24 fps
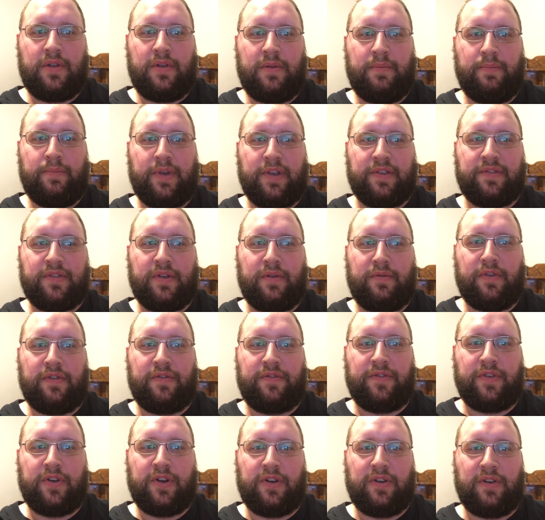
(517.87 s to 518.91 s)
bust someone
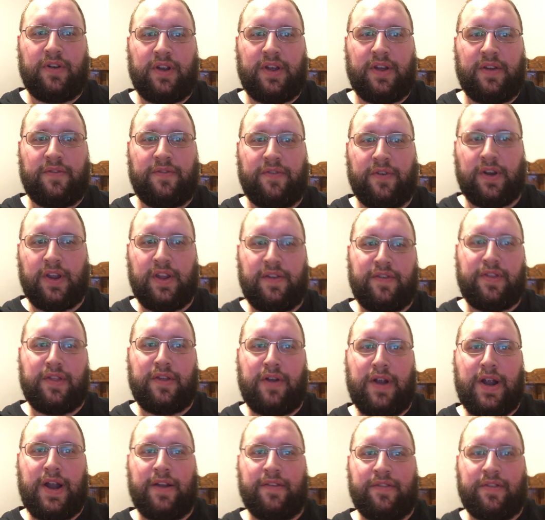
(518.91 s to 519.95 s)
for giving
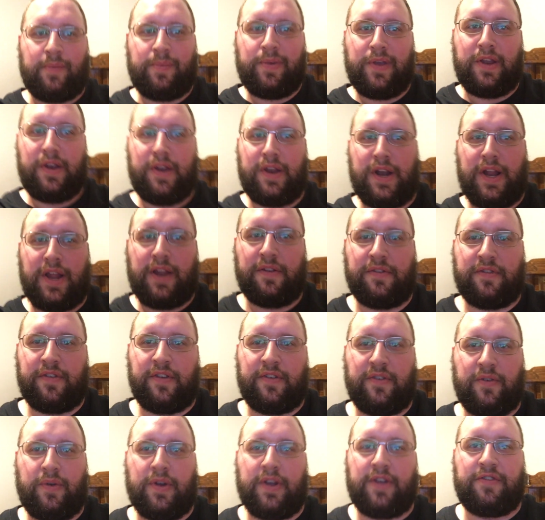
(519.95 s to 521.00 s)
their honest opinion on a
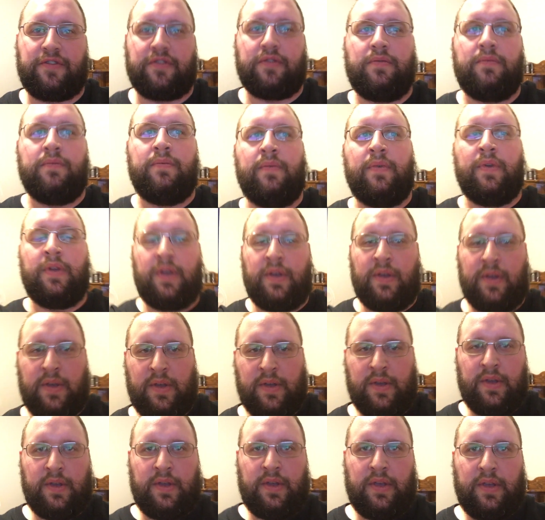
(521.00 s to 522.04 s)
situation.
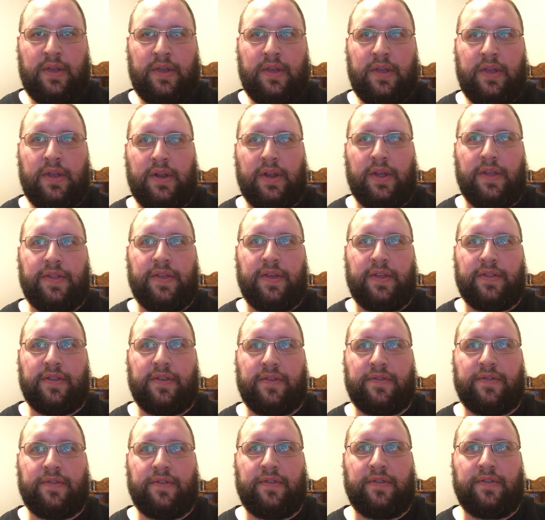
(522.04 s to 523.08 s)
And I think
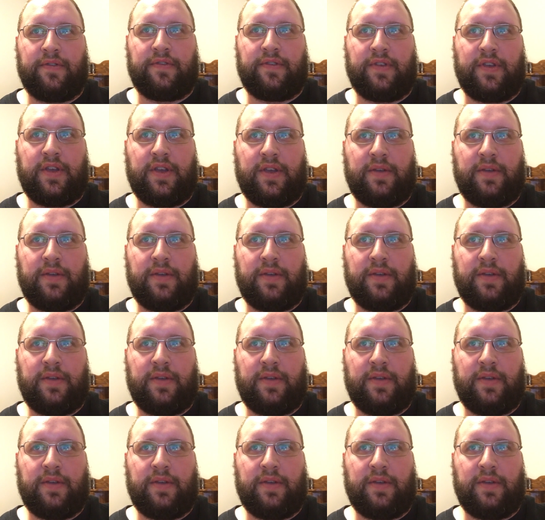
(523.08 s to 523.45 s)
this is